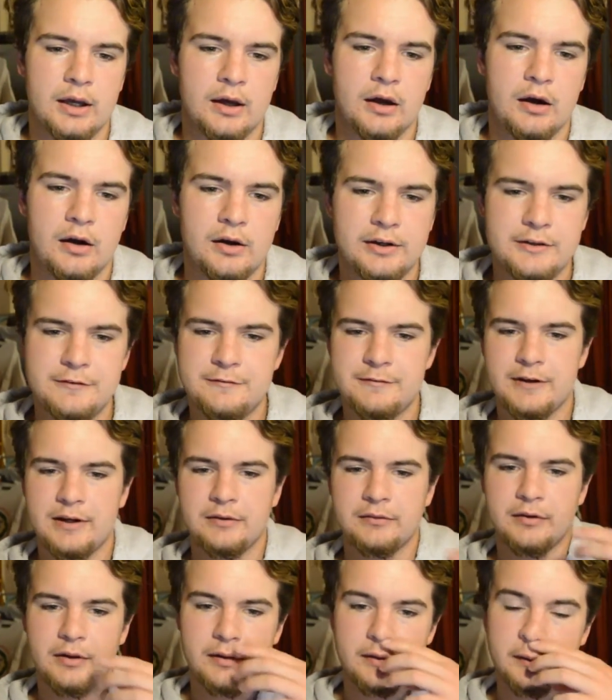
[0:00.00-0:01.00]
I
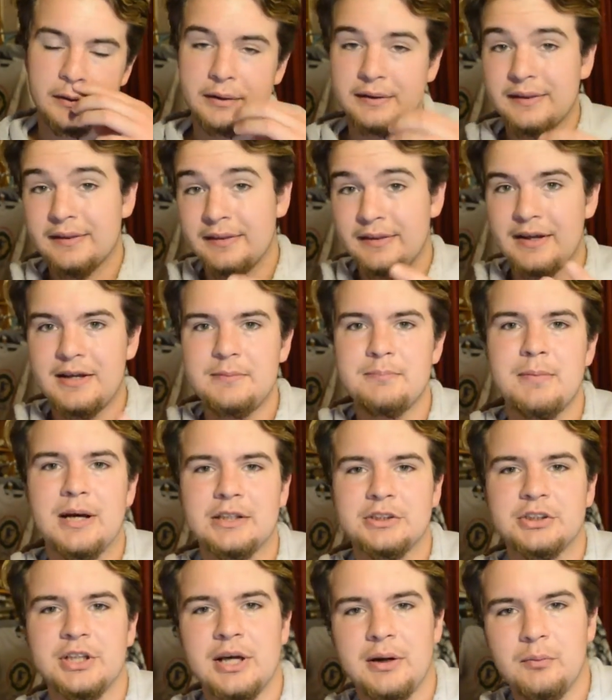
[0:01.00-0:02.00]
found that they
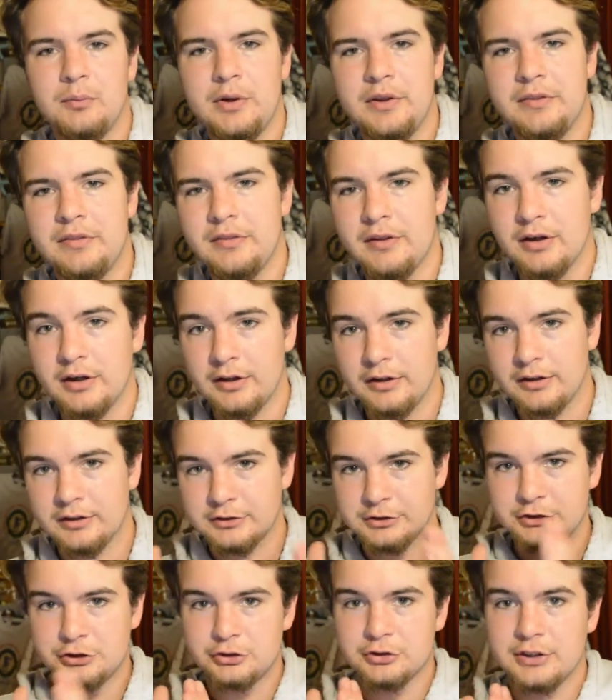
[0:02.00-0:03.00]
matched that with a
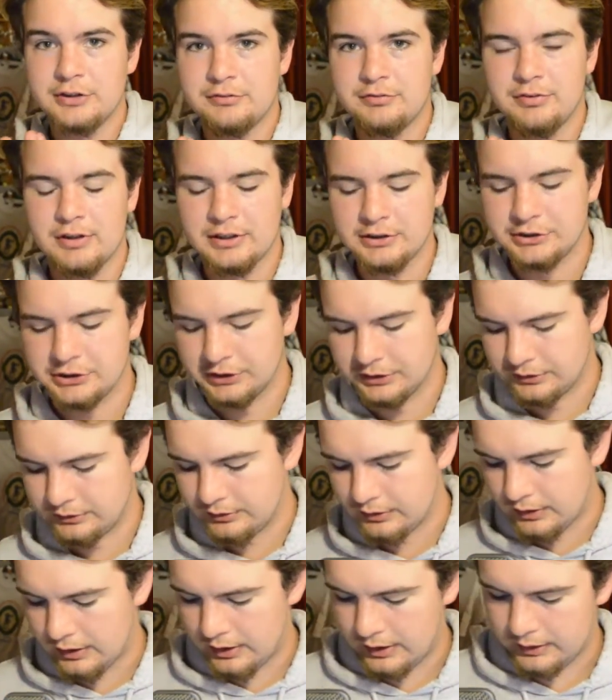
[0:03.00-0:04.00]
straight fletching,
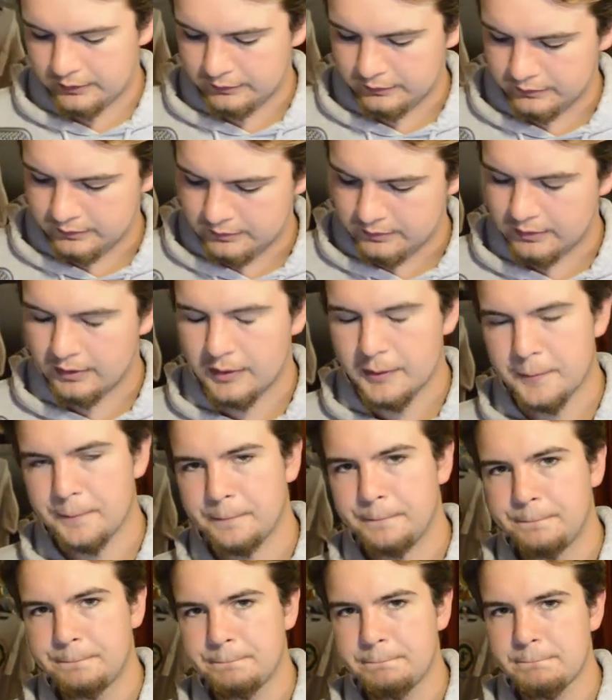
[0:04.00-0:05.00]
and
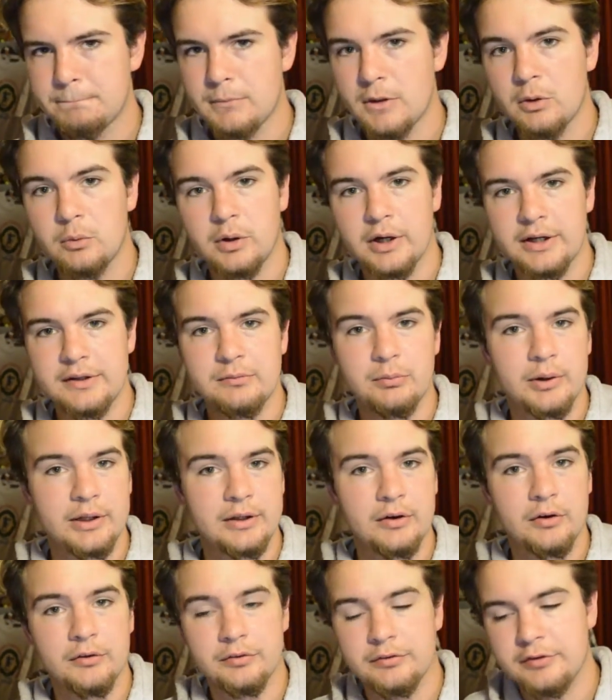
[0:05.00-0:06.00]
what I
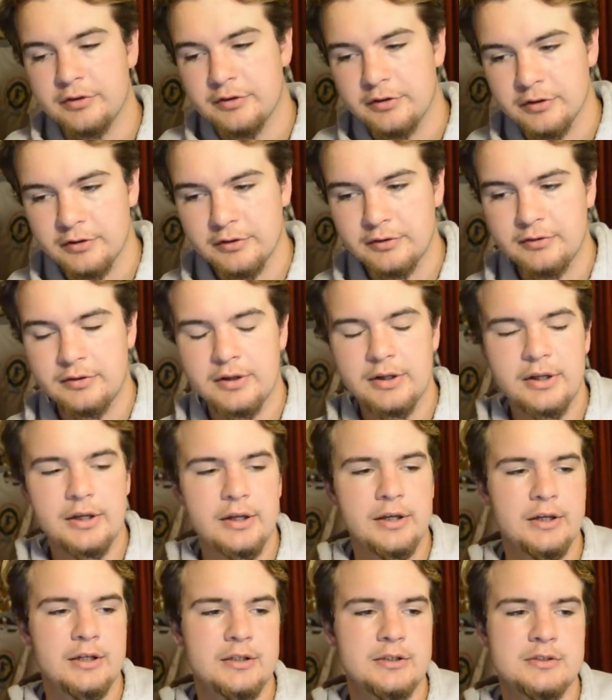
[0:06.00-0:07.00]
went on to do
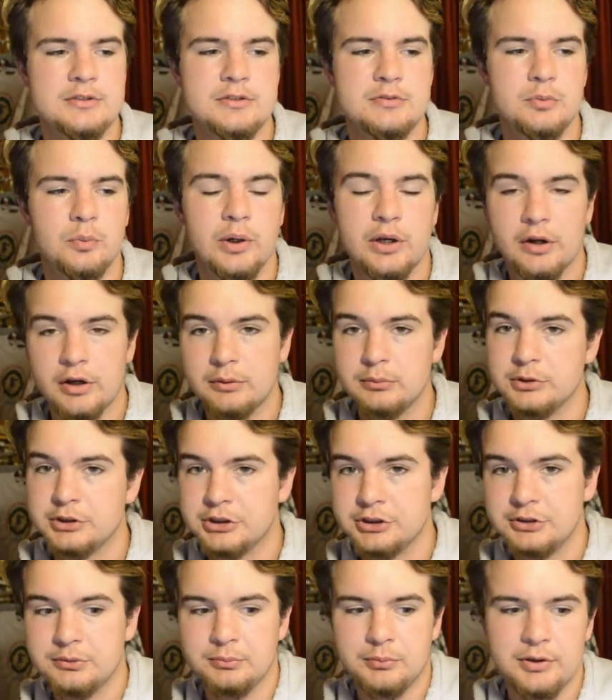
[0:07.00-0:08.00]
is, when I was
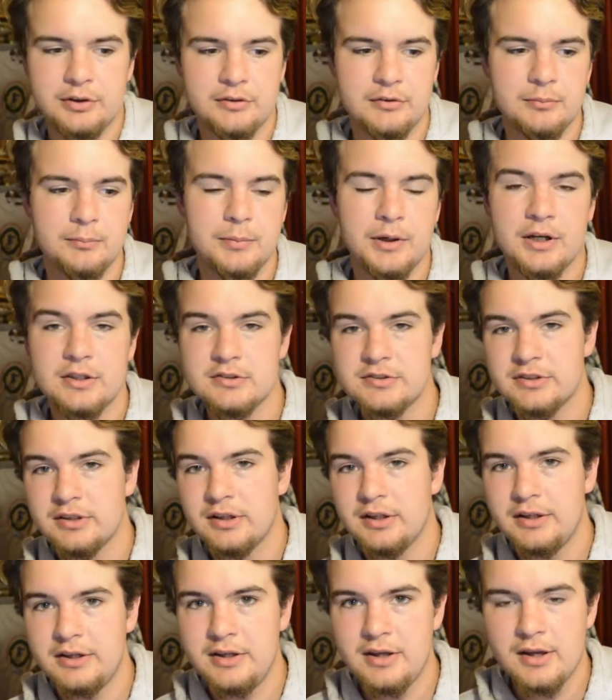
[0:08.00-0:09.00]
shooting with them
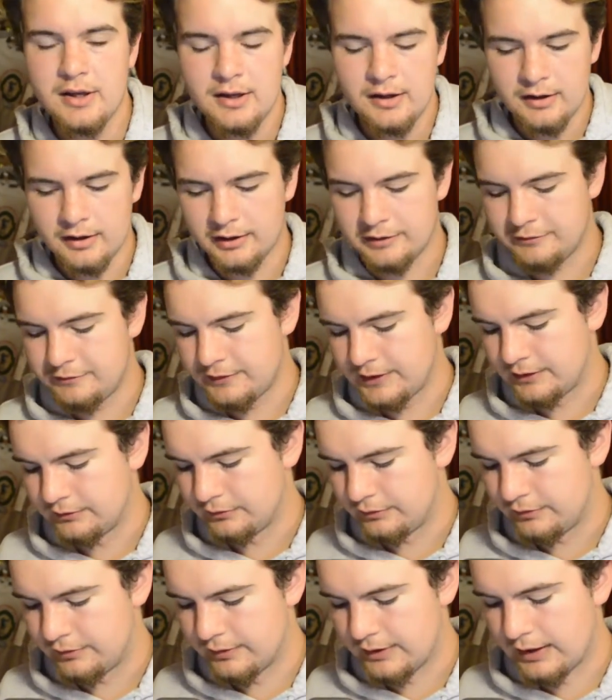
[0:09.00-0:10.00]
personally, I
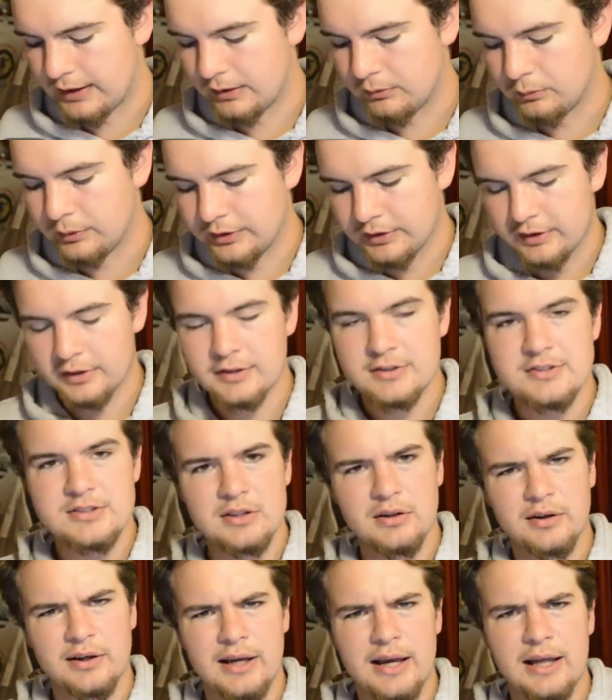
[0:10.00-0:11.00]
found that with a
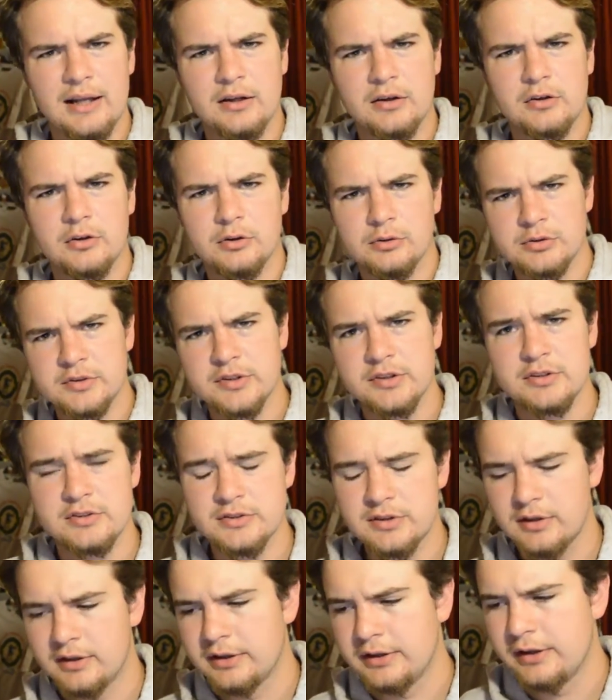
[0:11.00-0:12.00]
slight helical, so a
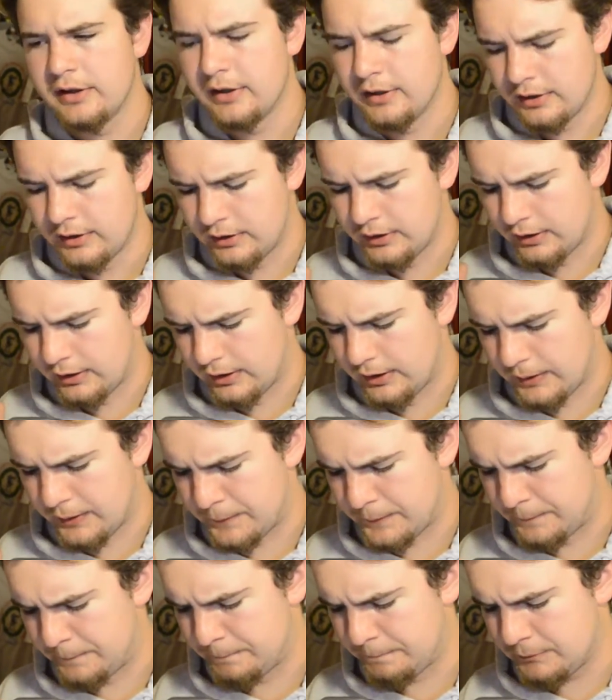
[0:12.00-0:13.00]
slight
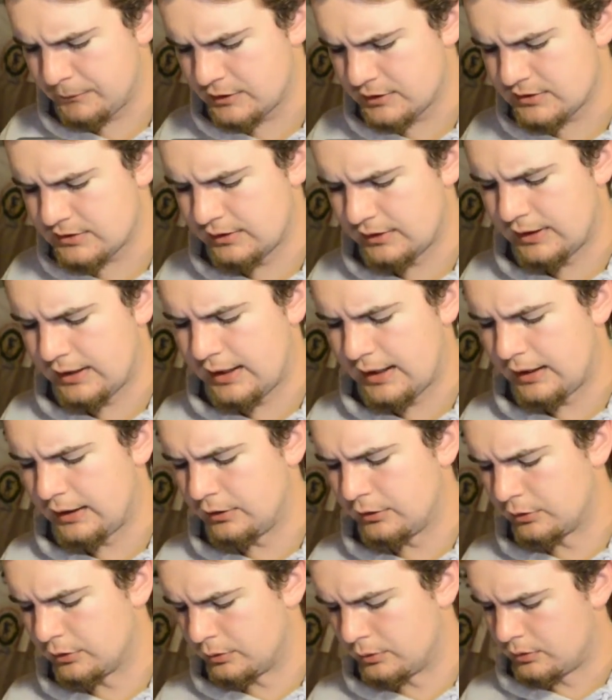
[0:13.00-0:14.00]

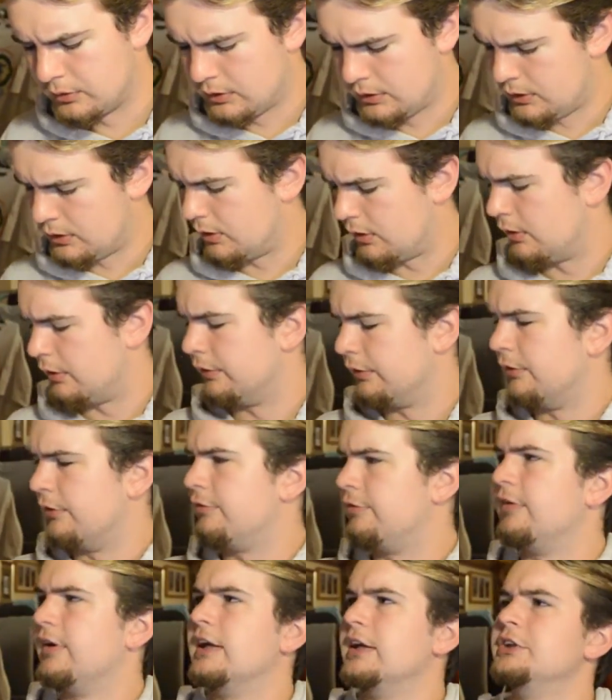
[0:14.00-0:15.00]
angle on the
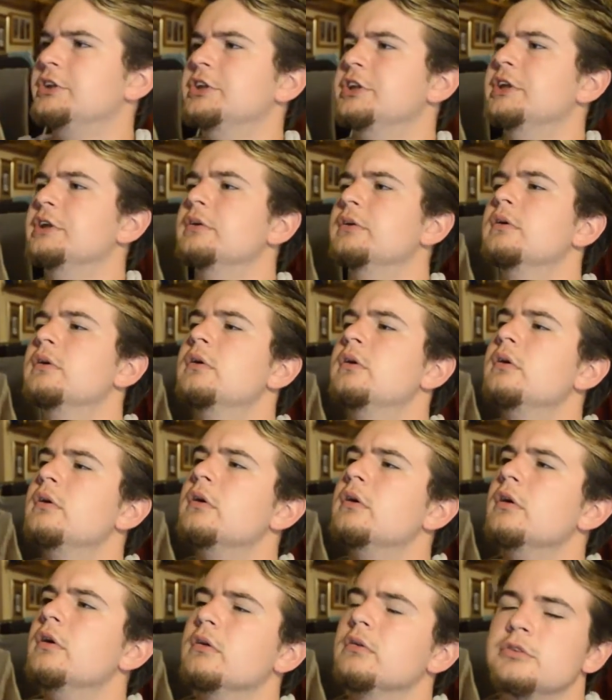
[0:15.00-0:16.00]
fletching.
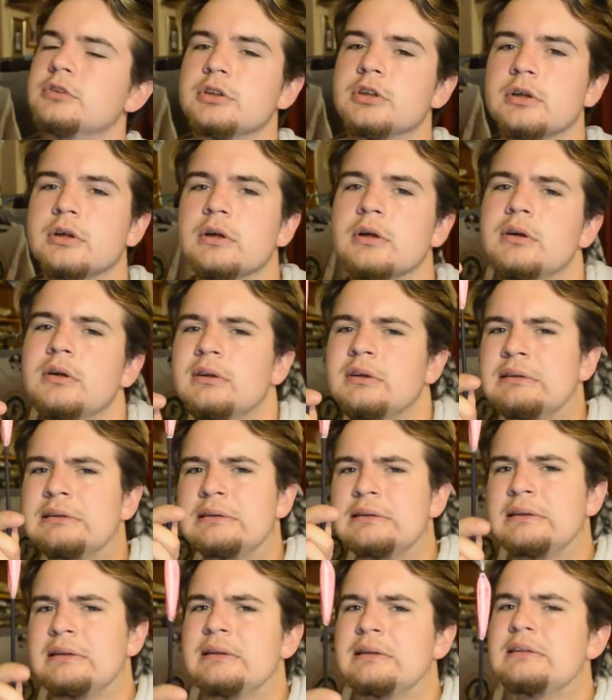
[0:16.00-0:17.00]
I'm trying to
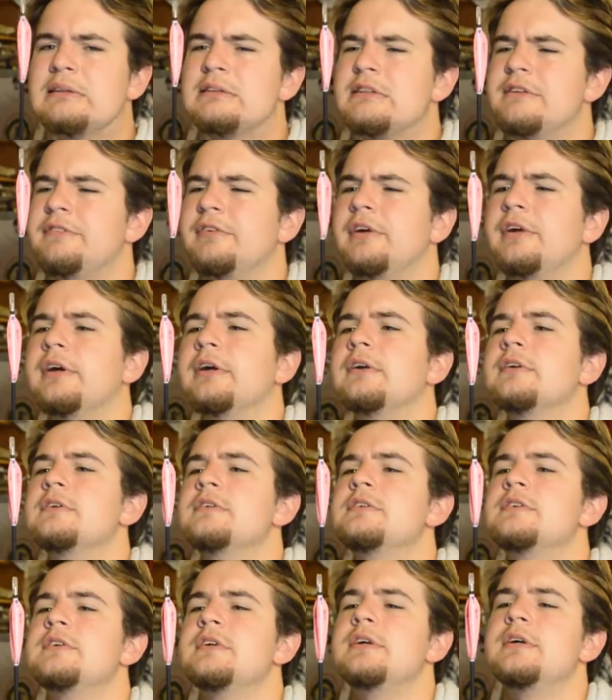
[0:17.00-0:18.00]
see if you can get and
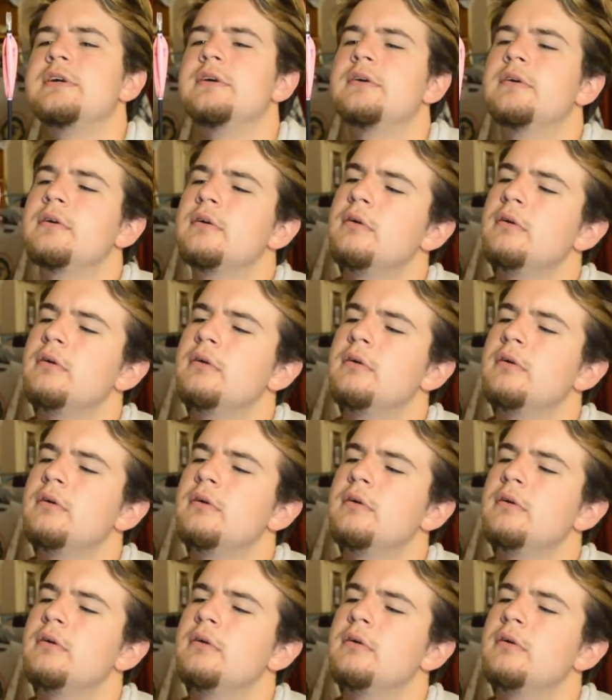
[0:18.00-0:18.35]
see.